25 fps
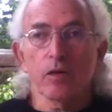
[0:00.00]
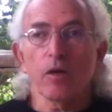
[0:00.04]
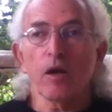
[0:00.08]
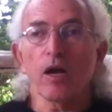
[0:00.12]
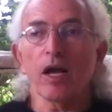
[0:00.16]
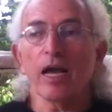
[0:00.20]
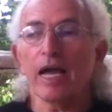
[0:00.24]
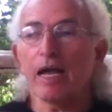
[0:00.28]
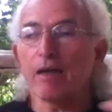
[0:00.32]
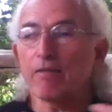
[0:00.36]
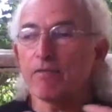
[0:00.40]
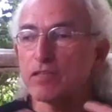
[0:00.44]

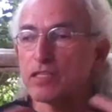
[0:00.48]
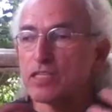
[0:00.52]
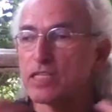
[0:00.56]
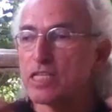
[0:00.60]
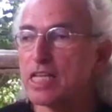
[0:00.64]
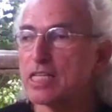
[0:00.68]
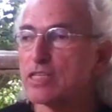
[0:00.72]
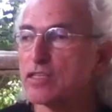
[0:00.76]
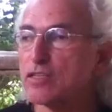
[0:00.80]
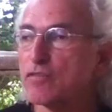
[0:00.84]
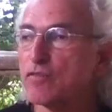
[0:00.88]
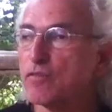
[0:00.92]
I have a
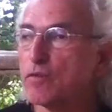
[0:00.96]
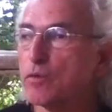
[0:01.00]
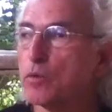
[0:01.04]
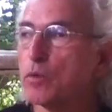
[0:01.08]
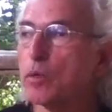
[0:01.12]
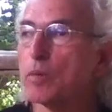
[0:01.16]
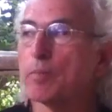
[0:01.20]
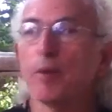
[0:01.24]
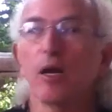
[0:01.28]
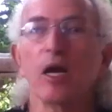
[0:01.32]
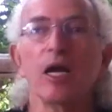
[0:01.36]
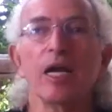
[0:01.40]
sense of
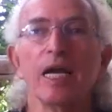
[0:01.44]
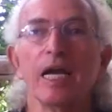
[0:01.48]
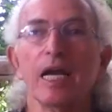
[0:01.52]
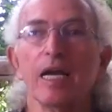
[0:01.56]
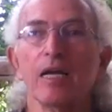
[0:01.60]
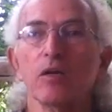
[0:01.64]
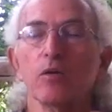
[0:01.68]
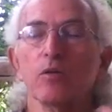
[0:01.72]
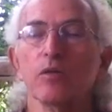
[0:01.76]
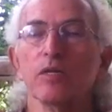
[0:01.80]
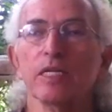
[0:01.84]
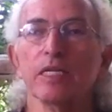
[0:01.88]
who am
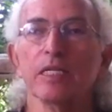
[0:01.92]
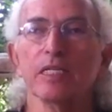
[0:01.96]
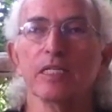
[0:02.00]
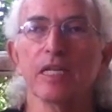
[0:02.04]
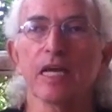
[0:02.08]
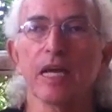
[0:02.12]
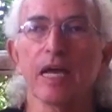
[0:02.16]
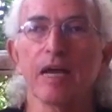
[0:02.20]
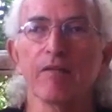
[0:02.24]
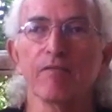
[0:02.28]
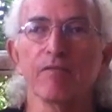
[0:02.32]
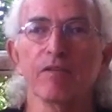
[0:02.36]
I. I don't need
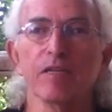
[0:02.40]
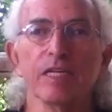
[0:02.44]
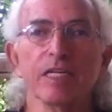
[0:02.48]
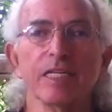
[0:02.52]
to have an